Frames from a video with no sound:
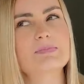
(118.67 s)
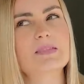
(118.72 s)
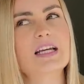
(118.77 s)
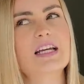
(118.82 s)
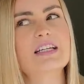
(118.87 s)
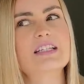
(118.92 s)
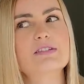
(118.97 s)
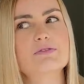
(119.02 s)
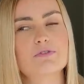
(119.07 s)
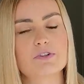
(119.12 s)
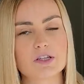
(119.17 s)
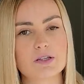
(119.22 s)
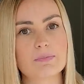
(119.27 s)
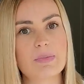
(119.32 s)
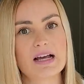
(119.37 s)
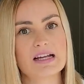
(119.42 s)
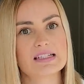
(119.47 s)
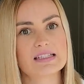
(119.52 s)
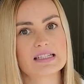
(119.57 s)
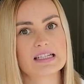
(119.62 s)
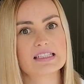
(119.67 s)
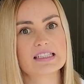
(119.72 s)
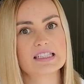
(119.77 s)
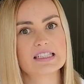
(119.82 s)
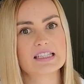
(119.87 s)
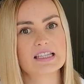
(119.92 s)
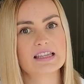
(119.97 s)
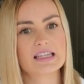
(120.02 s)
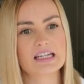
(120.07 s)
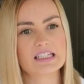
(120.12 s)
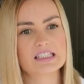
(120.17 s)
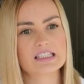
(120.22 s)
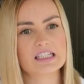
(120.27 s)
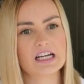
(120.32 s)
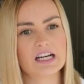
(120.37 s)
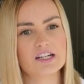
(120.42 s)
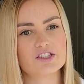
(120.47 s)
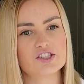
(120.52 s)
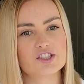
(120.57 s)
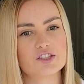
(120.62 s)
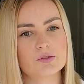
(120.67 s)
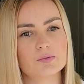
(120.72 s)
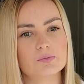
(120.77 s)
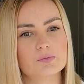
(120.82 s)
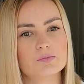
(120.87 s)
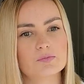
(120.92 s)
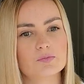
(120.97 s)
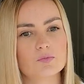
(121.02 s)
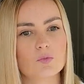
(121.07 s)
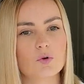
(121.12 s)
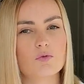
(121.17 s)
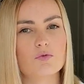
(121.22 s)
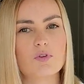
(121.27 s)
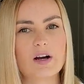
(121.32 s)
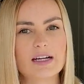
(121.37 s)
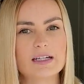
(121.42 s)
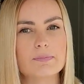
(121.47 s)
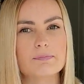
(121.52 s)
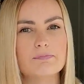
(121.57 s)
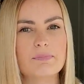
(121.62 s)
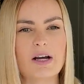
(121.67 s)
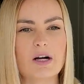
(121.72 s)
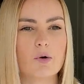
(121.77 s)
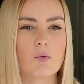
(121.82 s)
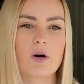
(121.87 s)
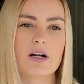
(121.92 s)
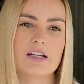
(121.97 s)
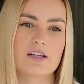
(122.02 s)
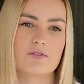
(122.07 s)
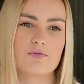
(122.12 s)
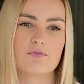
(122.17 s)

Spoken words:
it's for the best that they denied you. We'll find a better one in the